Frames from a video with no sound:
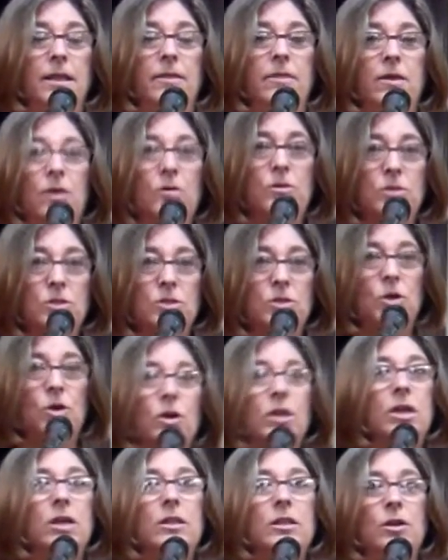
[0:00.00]
There's
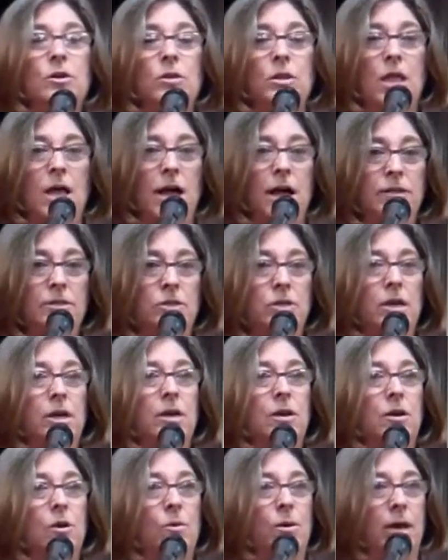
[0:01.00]
circular
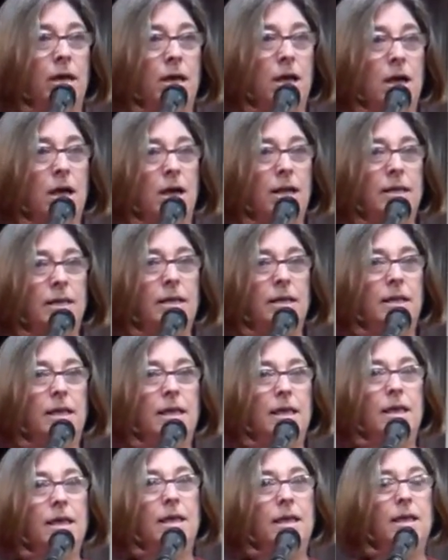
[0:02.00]
logic going on.
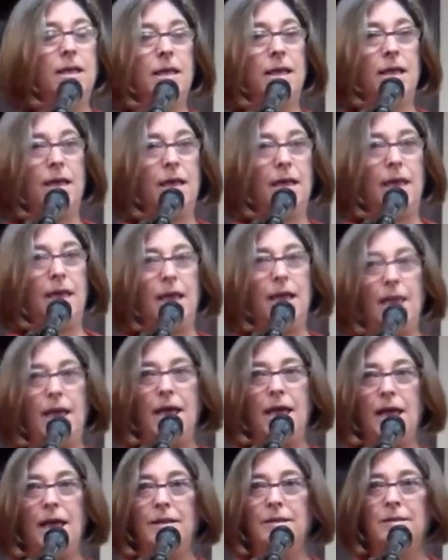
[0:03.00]

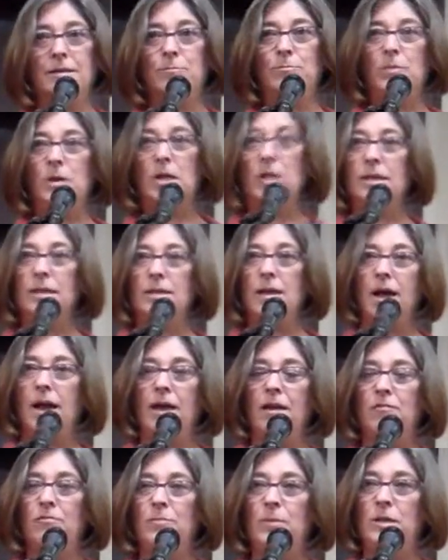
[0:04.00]
And Bill and
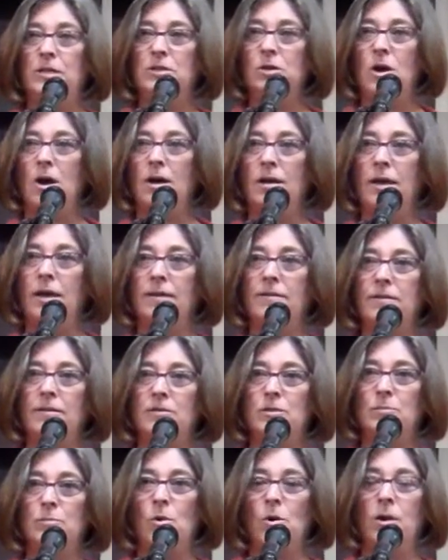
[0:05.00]
I have been talking
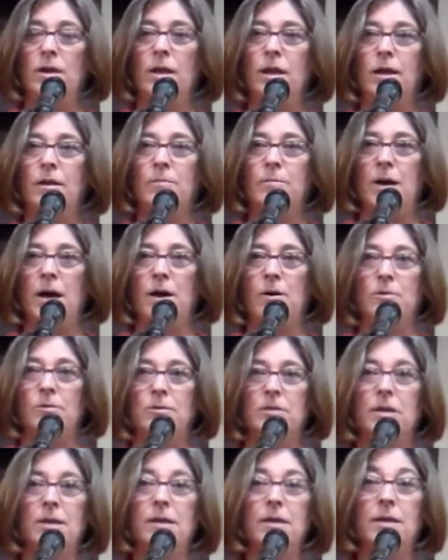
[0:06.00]
this morning
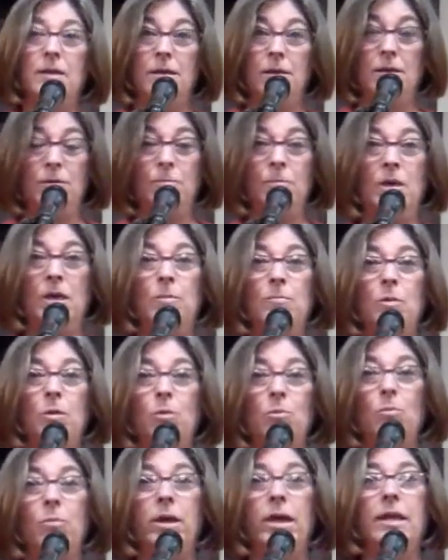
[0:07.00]
about
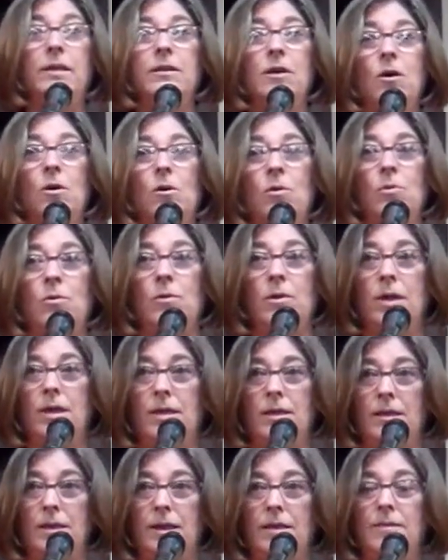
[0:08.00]
people we know
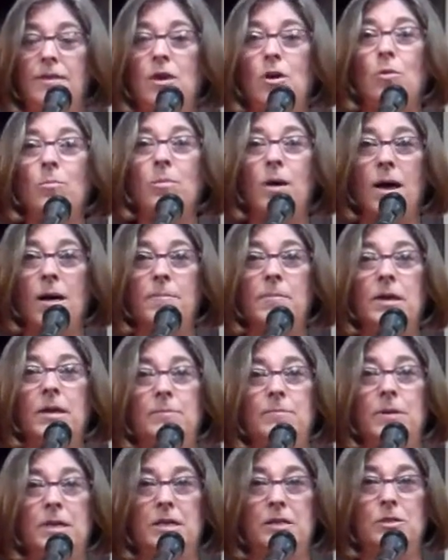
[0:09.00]
in the Obama
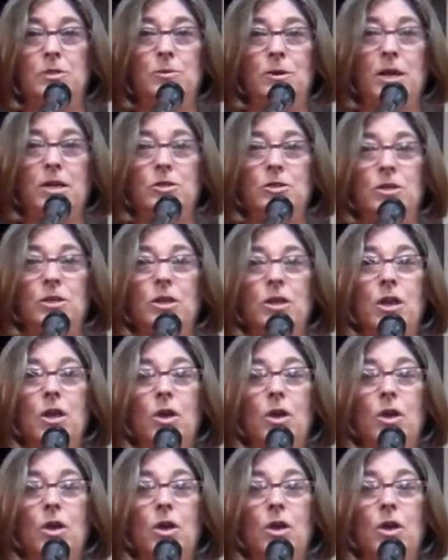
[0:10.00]
administration